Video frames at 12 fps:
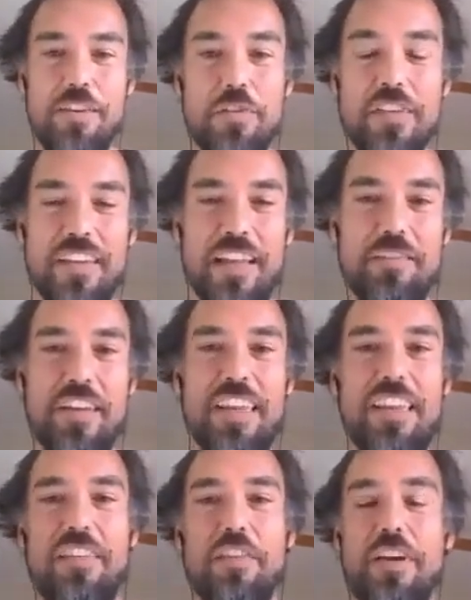using N V
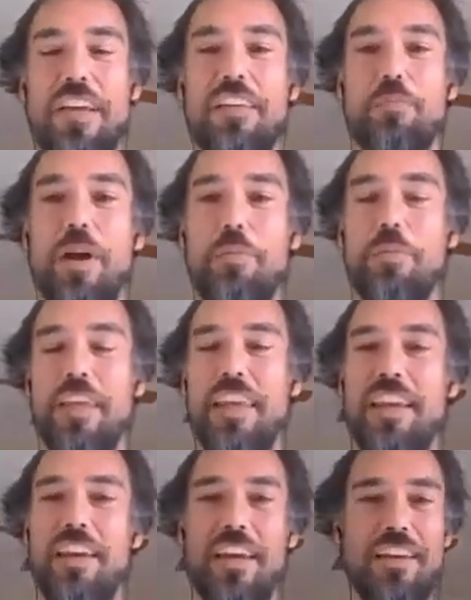D three is
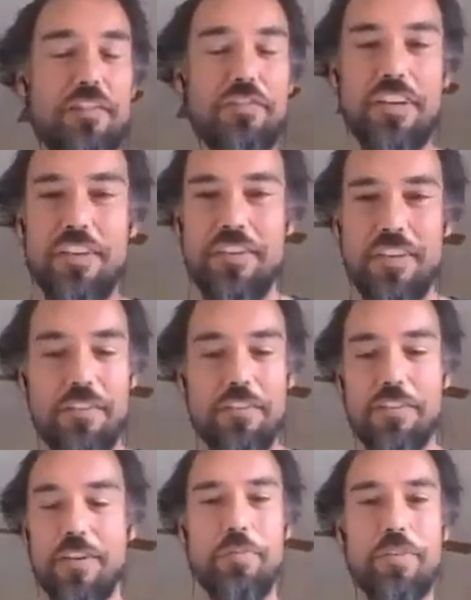probably in a different
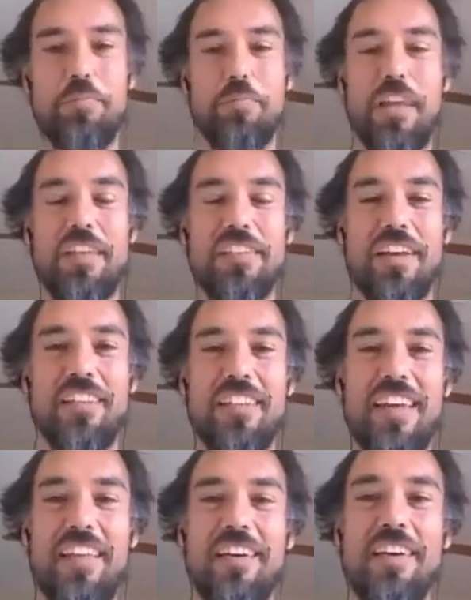JavaScript place
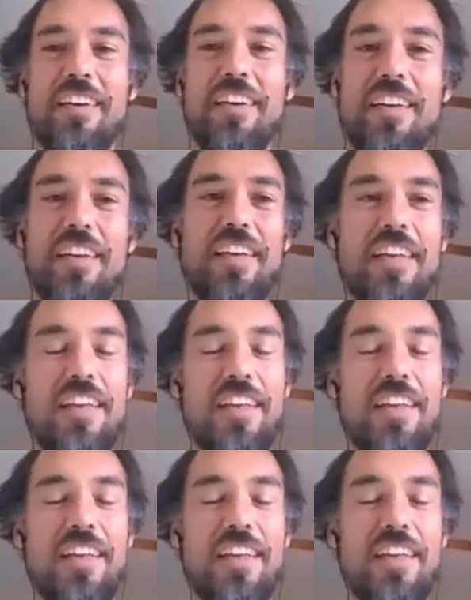altogether.